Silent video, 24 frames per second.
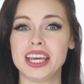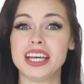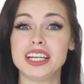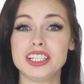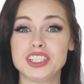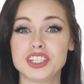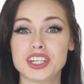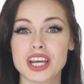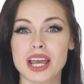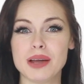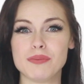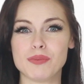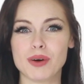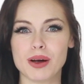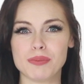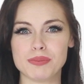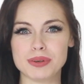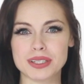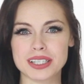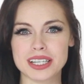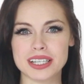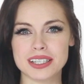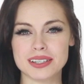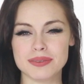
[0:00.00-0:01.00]
Each game
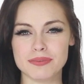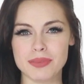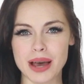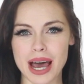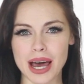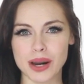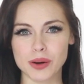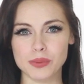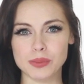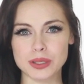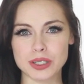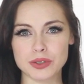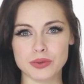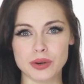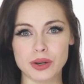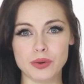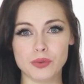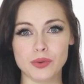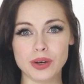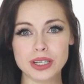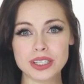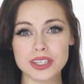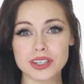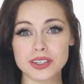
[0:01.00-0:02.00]
represents a battle
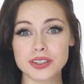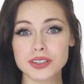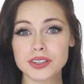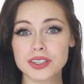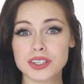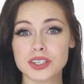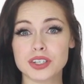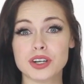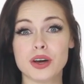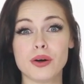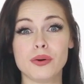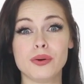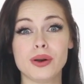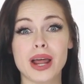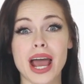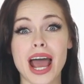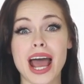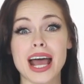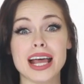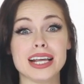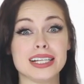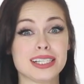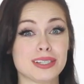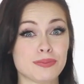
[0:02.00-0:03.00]
between wizards known
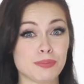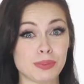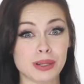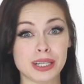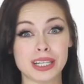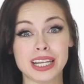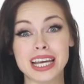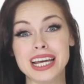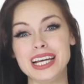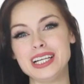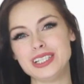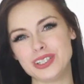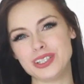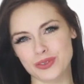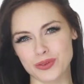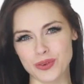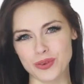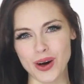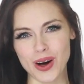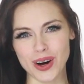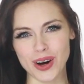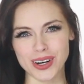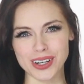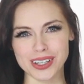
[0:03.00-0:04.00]
as
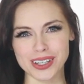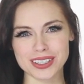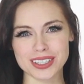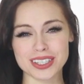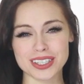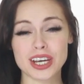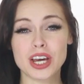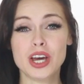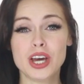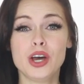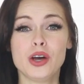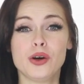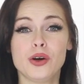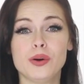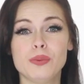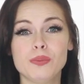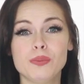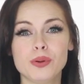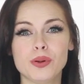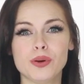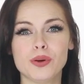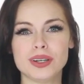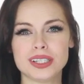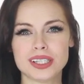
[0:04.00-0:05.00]
Planeswalkers, who
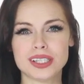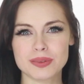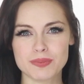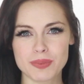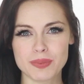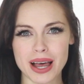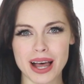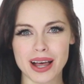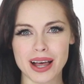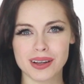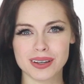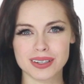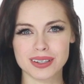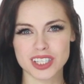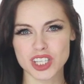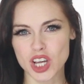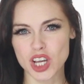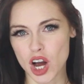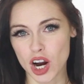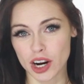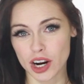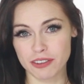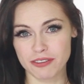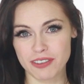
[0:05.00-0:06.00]
employ spells,
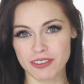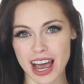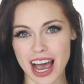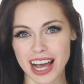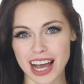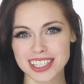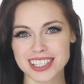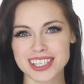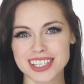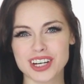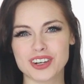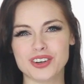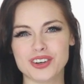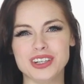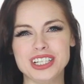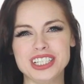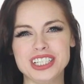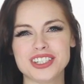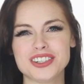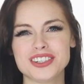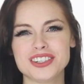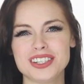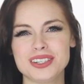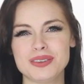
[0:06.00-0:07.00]
artifacts, and
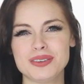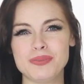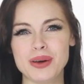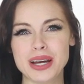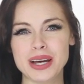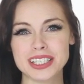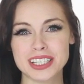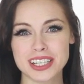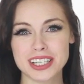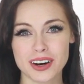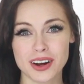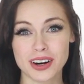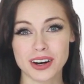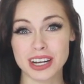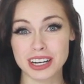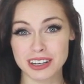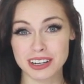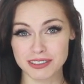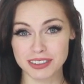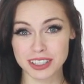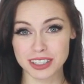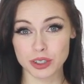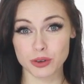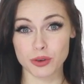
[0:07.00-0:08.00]
creatures depicted on
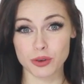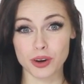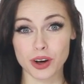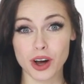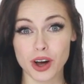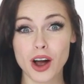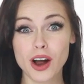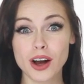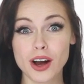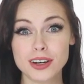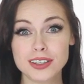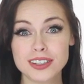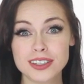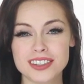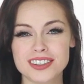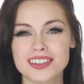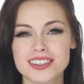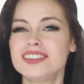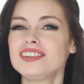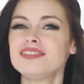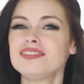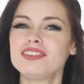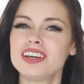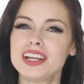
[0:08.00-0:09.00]
individual cards
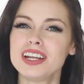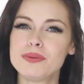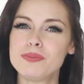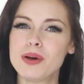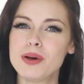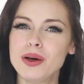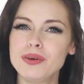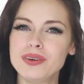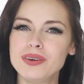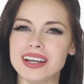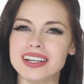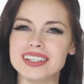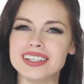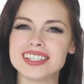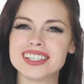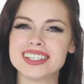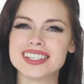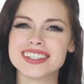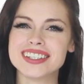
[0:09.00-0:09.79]
to defeat opponents.